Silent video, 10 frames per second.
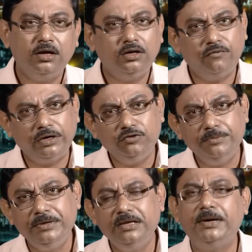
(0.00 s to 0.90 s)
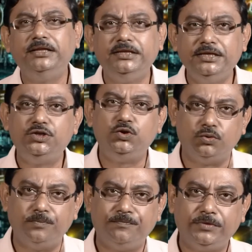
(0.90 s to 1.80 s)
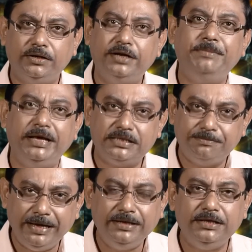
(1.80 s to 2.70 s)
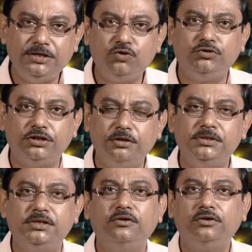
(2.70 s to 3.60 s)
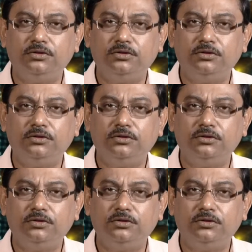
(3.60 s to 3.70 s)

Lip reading: Now, what do we mean by these two? Let me explain these two terms